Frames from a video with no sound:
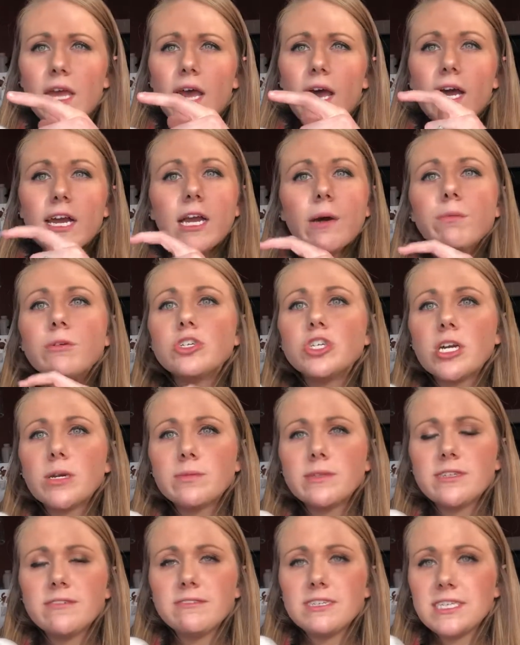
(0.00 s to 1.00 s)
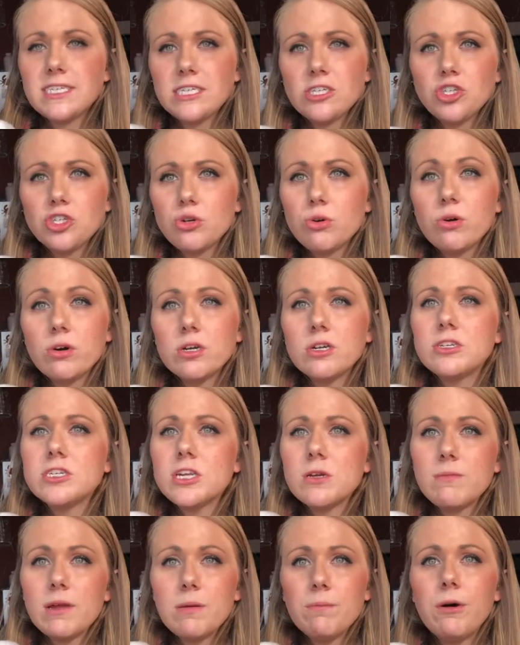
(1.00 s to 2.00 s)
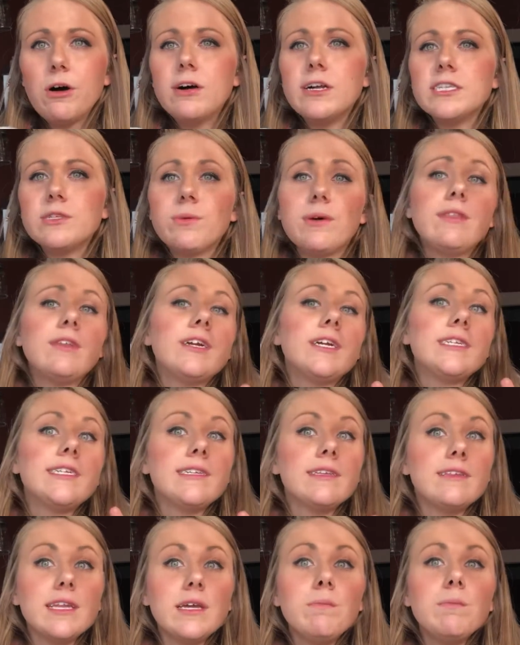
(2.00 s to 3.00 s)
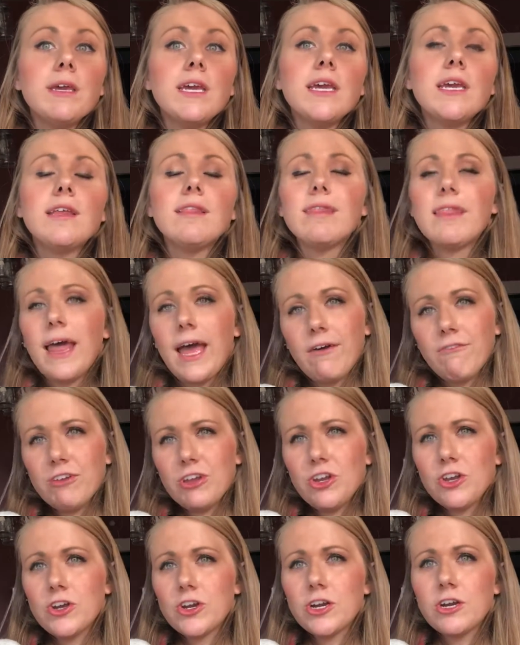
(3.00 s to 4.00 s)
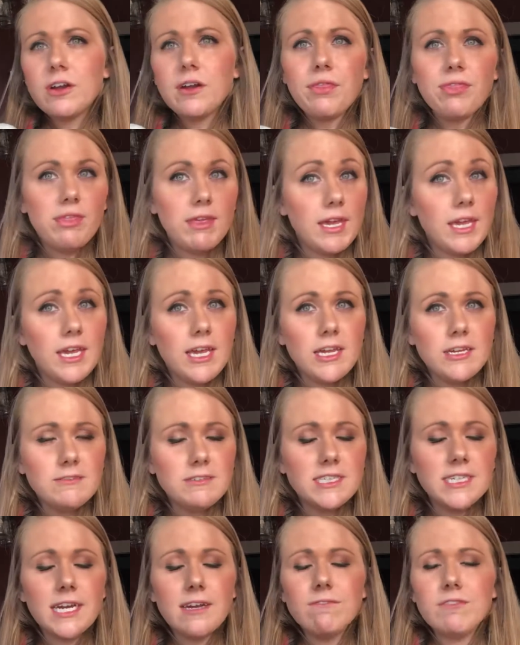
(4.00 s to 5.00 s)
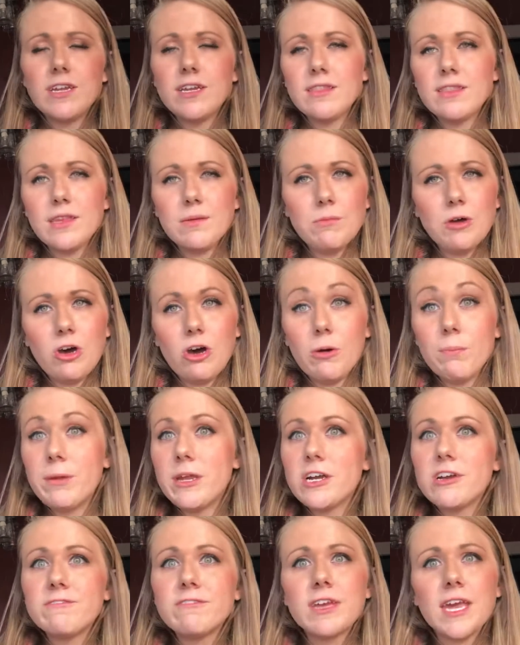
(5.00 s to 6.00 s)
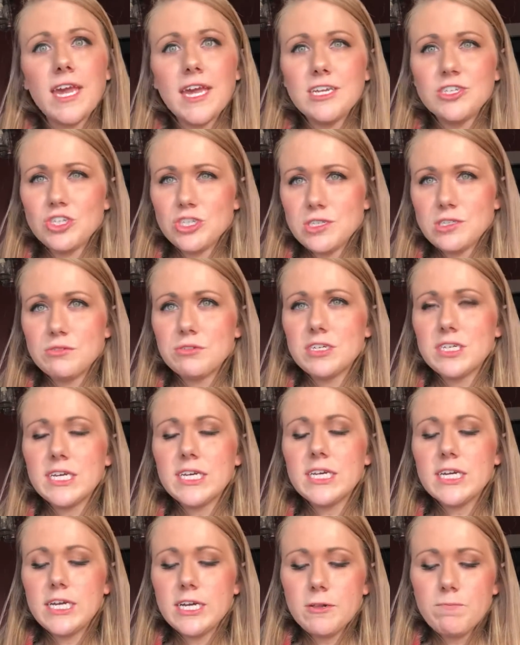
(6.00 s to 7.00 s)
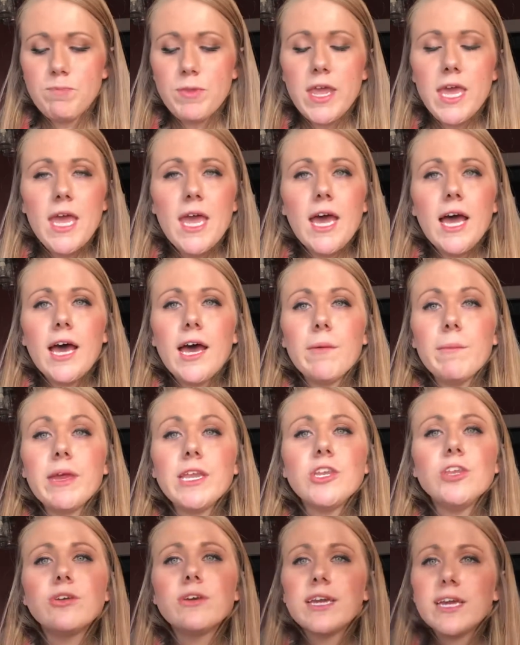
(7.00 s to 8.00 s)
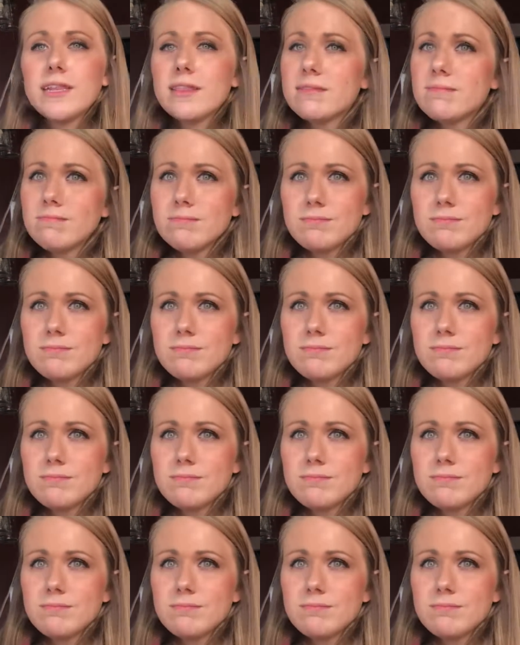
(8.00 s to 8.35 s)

a couple drops of essential oils on my balls, whether it's lemon, lavender, thieves. I've done them all. Purification's really good. And you get